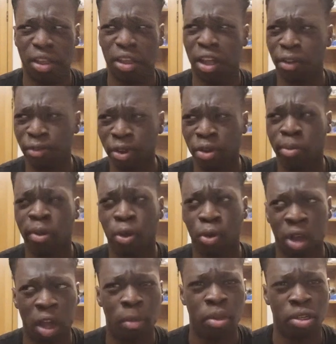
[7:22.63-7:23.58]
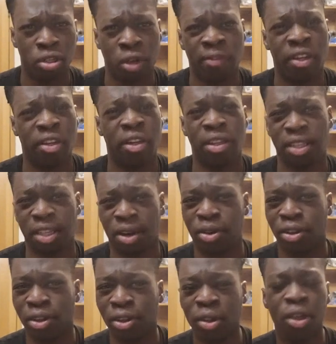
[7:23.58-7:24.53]
I think it would be quite bizarre if they didn't tell
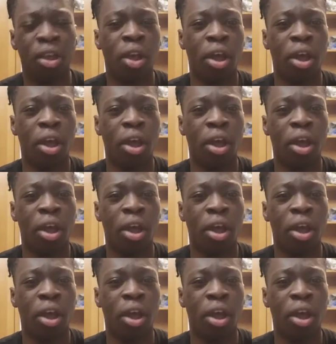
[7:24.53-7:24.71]
you.